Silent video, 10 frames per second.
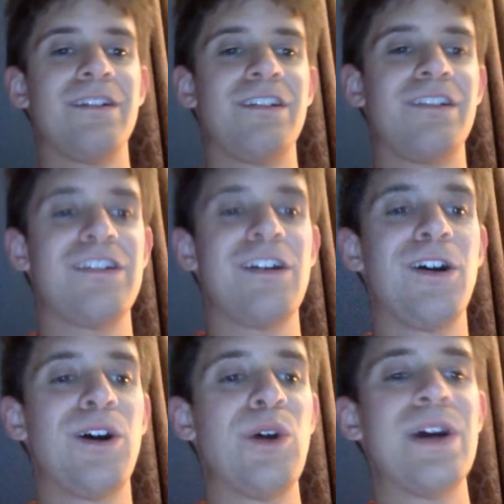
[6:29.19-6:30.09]

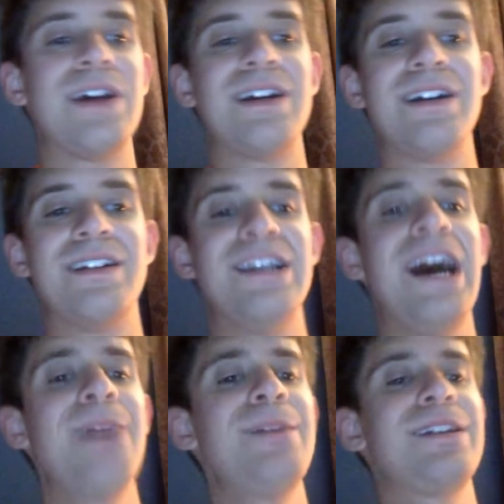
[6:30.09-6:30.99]
So
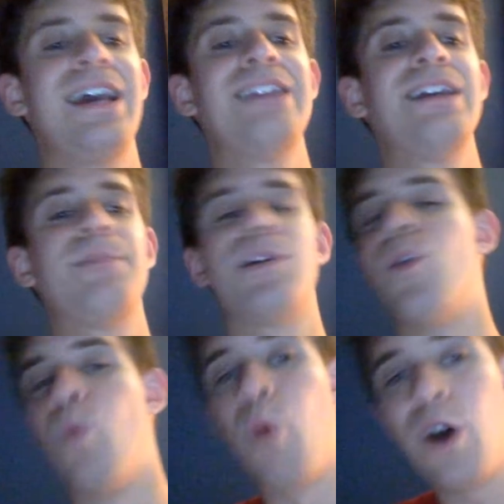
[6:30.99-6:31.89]
Dominik ended up
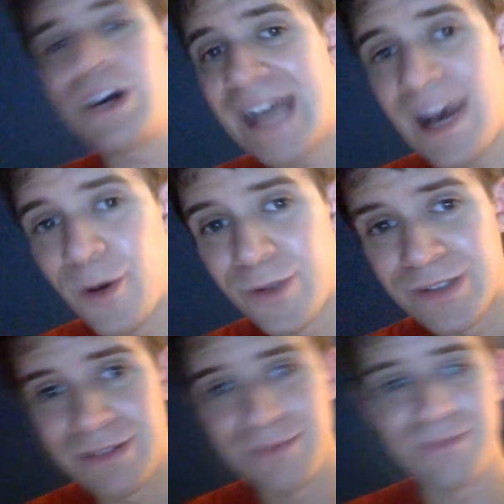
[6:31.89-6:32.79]
walking
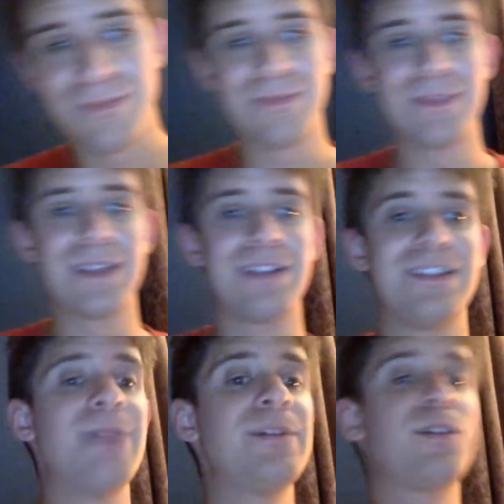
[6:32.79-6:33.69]
out.
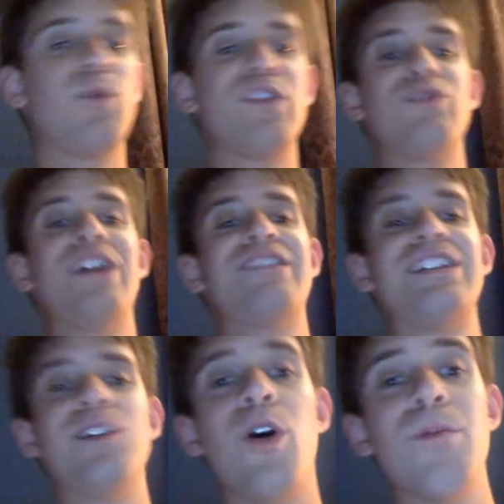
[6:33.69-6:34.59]
Dominik was dressed
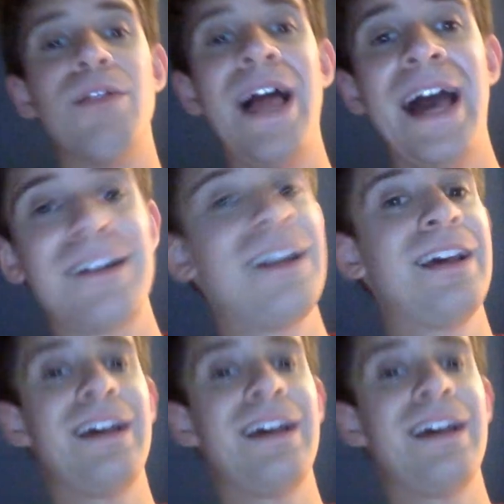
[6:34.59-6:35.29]
in all black.